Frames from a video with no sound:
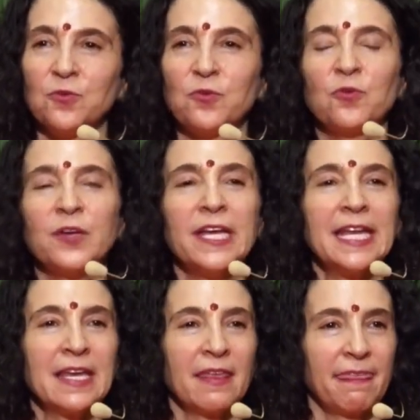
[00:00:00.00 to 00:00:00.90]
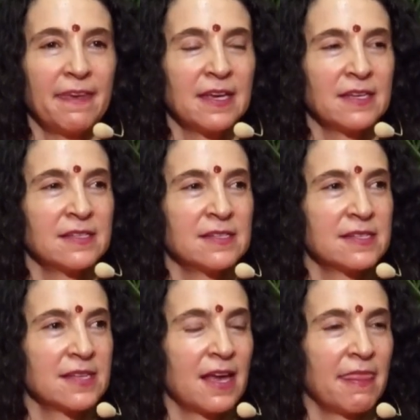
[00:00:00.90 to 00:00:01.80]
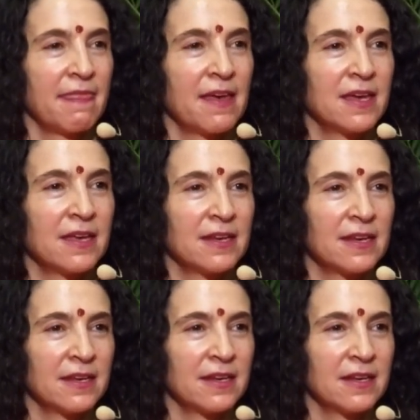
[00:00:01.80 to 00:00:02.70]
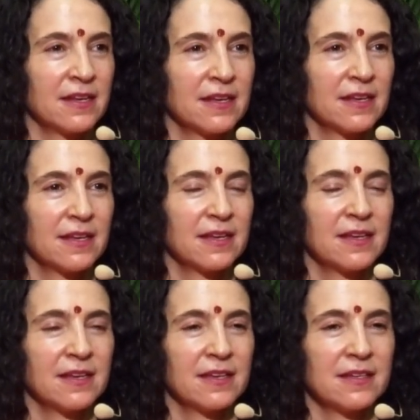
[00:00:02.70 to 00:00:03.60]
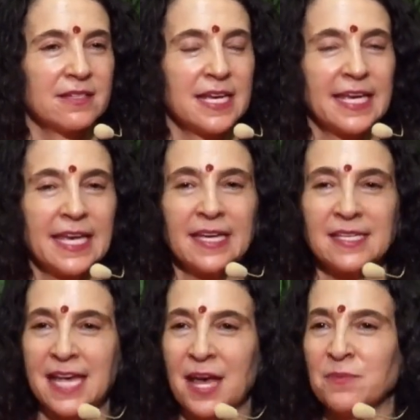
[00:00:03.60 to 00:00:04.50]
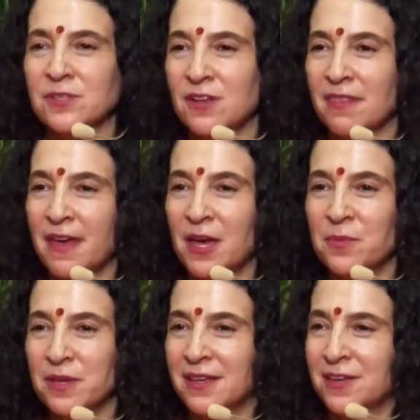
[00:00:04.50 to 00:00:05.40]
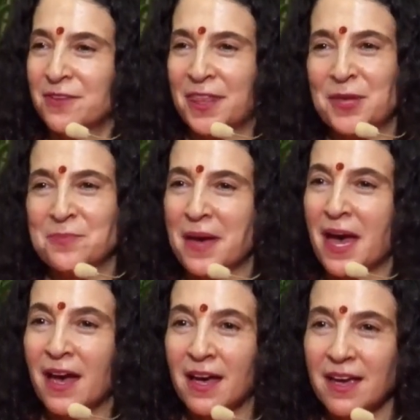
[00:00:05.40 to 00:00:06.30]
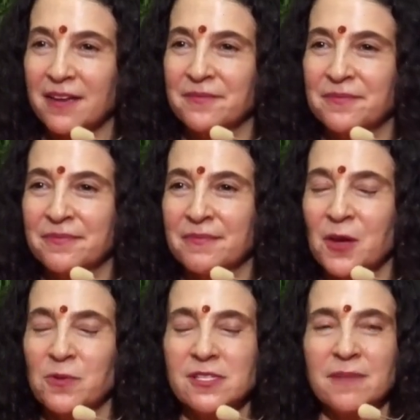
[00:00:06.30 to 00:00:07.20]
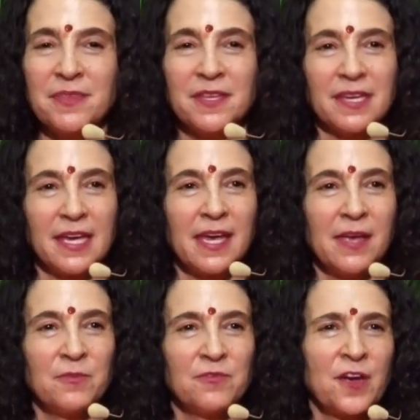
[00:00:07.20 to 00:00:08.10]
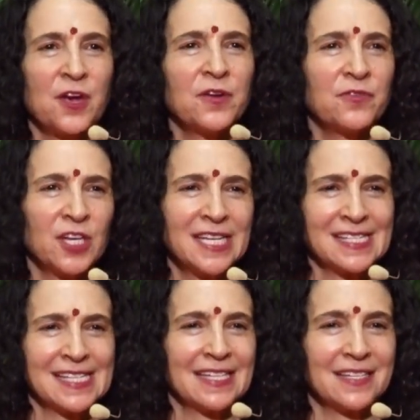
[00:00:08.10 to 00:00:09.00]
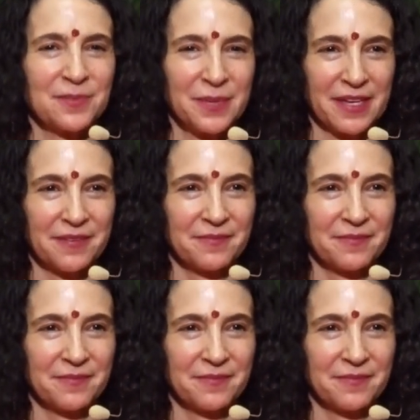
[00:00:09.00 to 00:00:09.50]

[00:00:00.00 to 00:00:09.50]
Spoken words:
reading things and then taking exams on them and giving them back was something that came very, very easily to me.